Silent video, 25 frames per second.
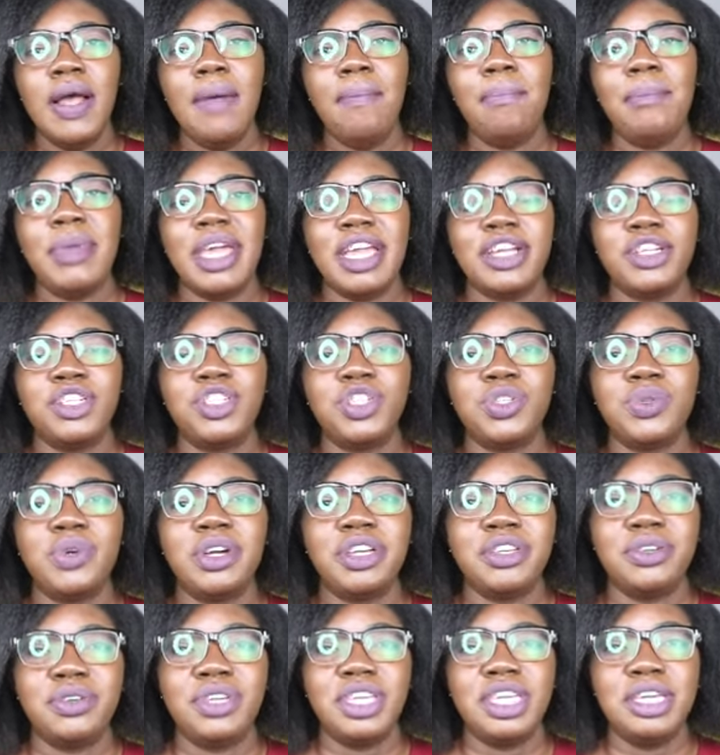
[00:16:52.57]
Make sure
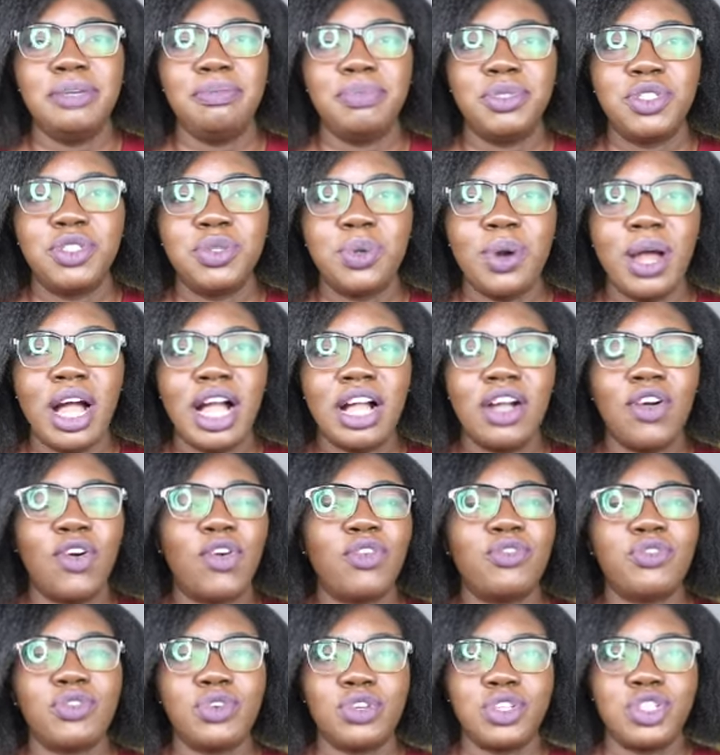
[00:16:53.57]
you keep track
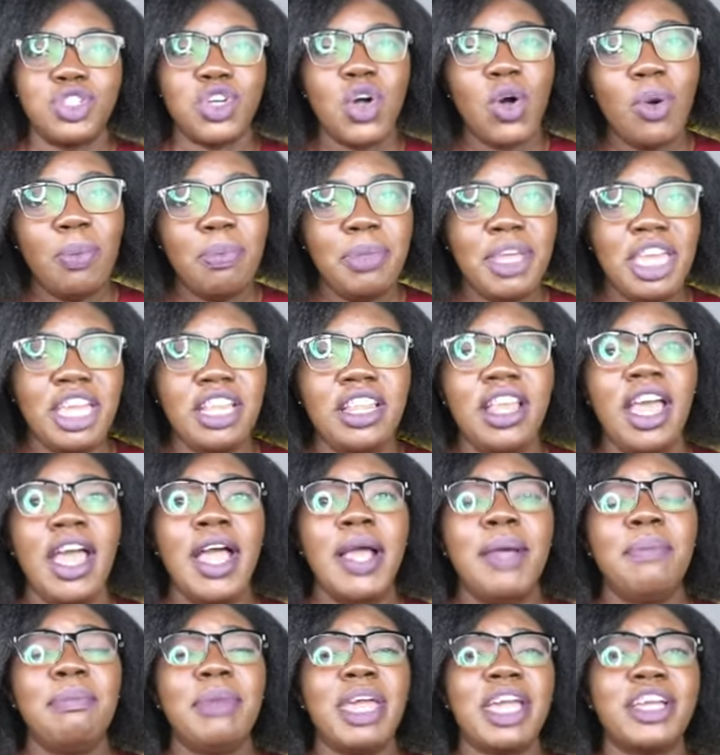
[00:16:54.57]
of your shopping.
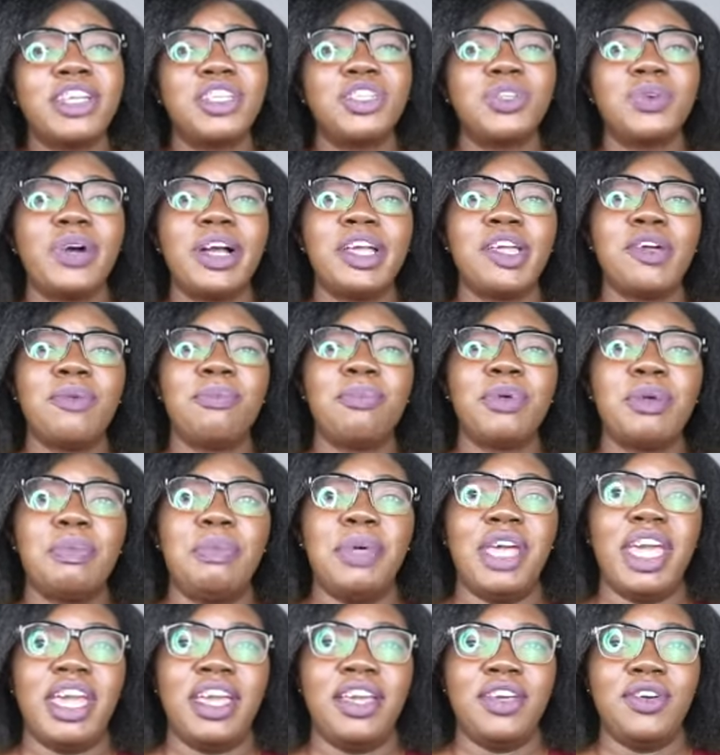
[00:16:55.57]
Make sure you
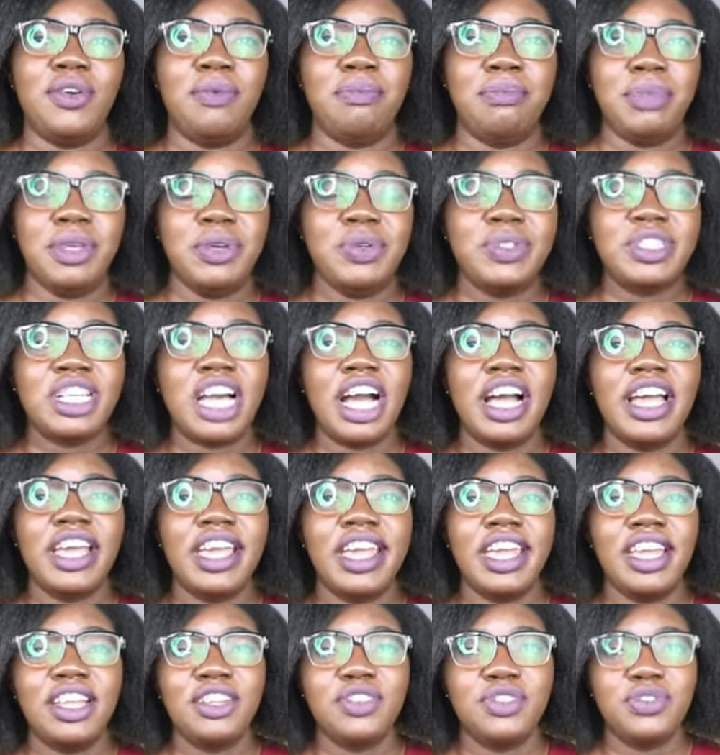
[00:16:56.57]
prepare your meals
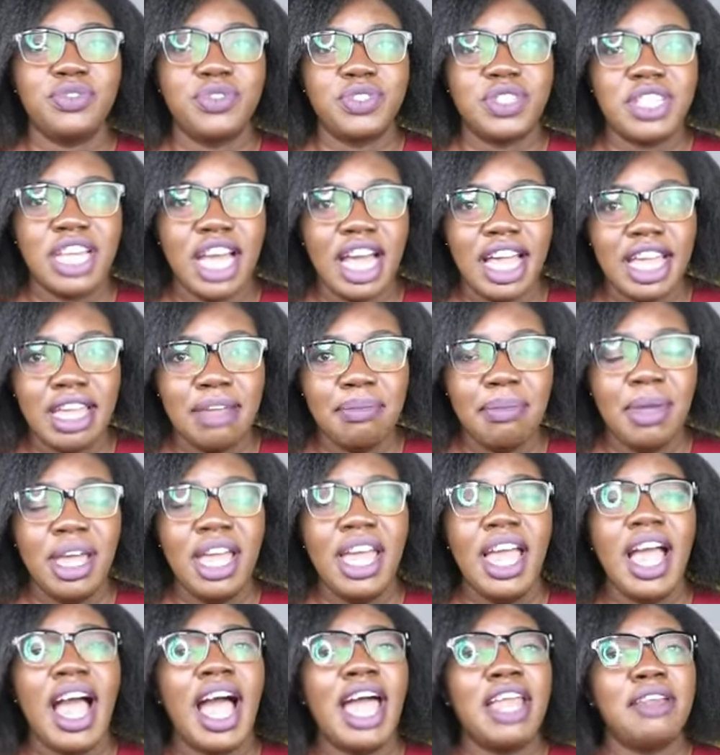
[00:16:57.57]
ahead of time,
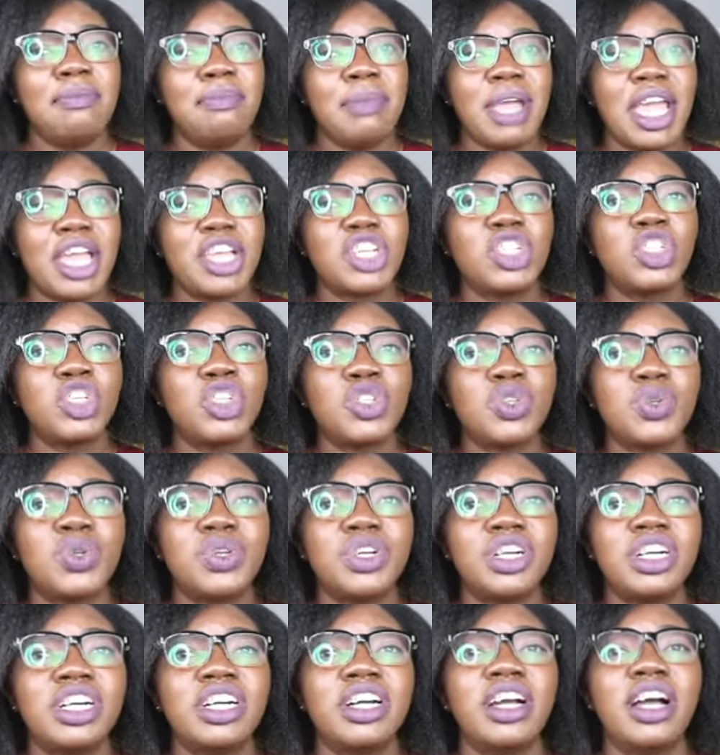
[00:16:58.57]
and make
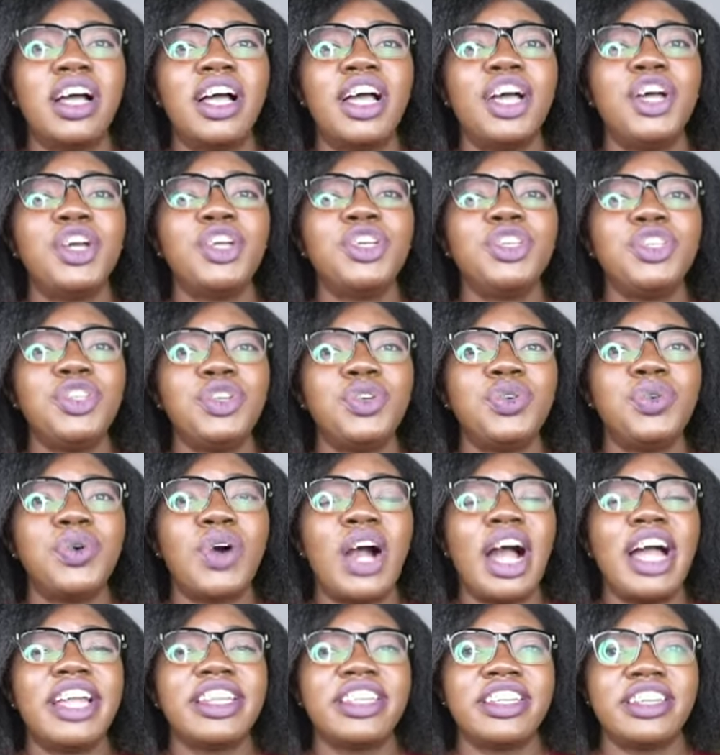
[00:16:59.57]
sure
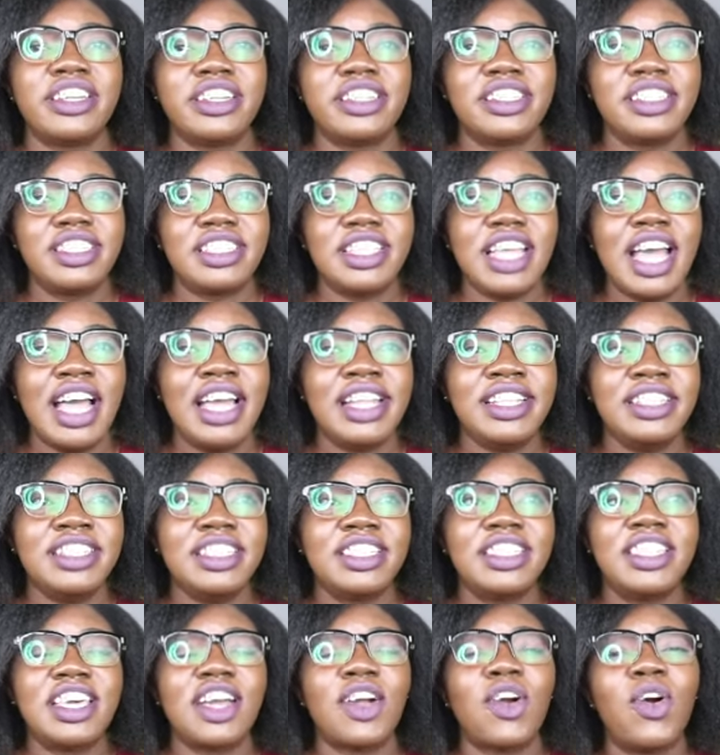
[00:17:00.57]
you
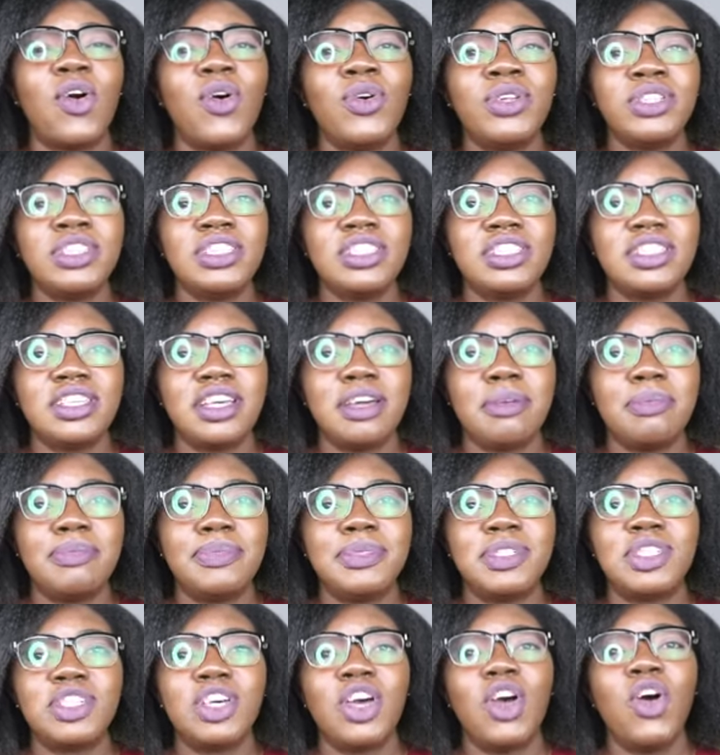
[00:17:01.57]
understand the
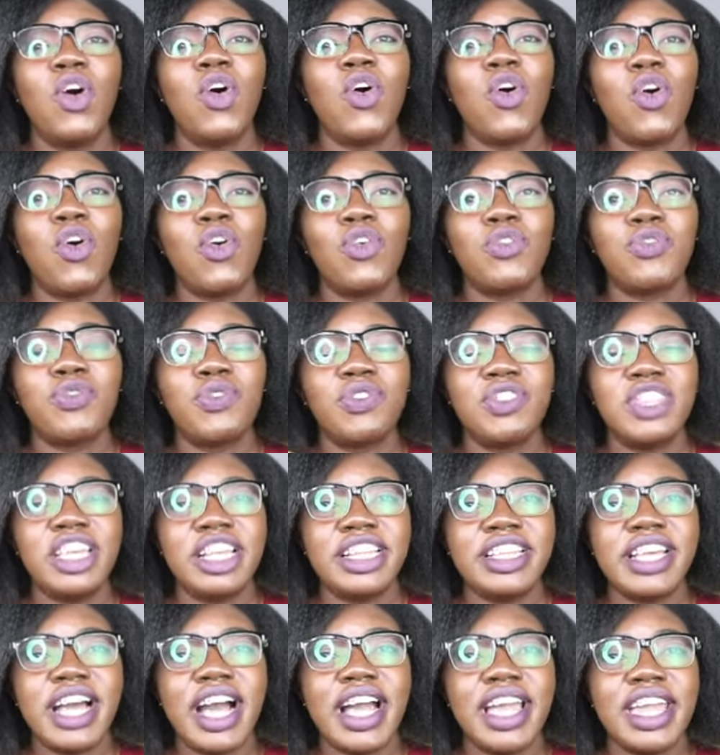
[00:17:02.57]
concept of the
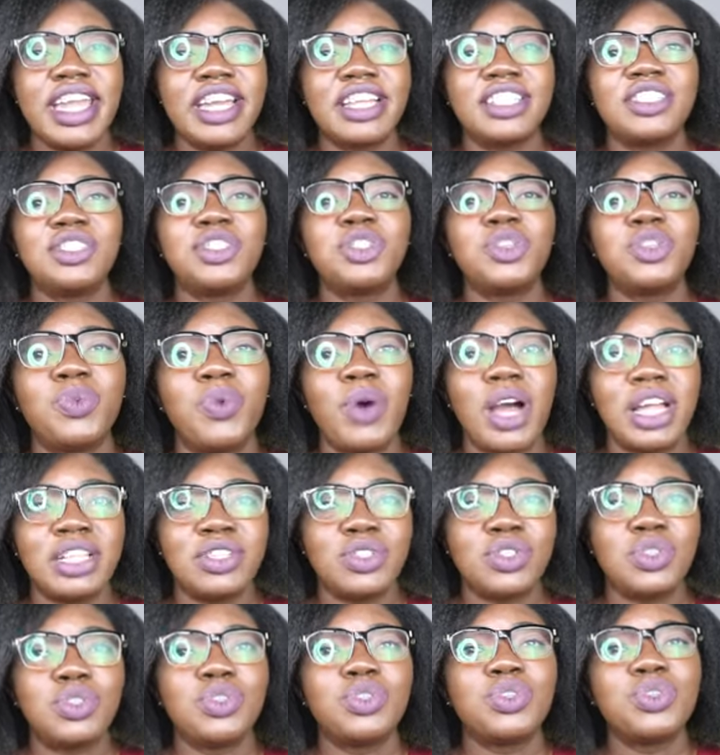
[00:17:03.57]
diet
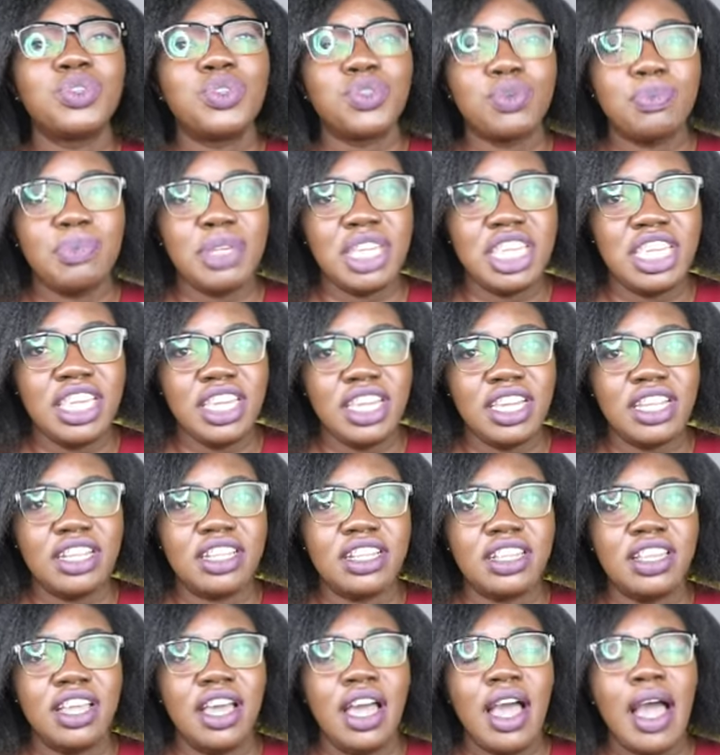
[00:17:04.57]
want to
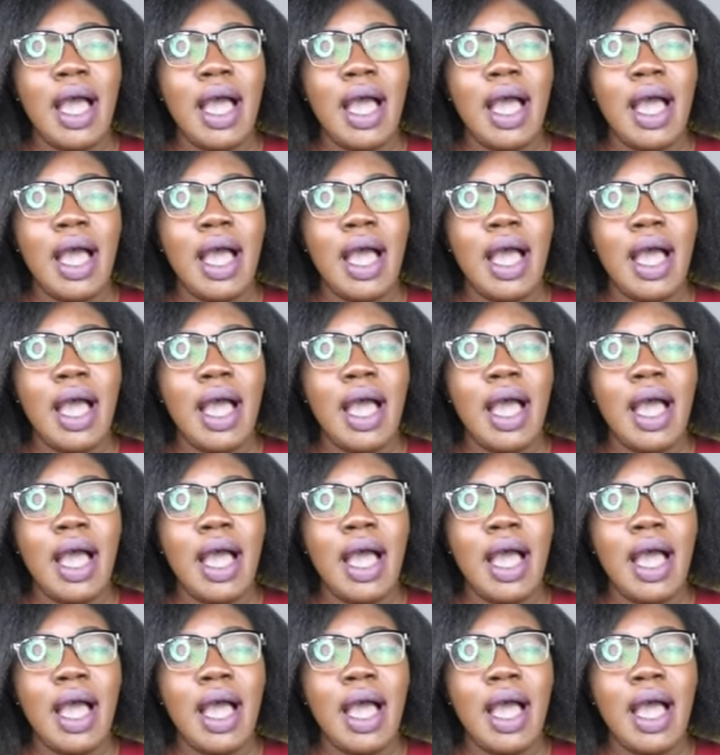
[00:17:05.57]
begin.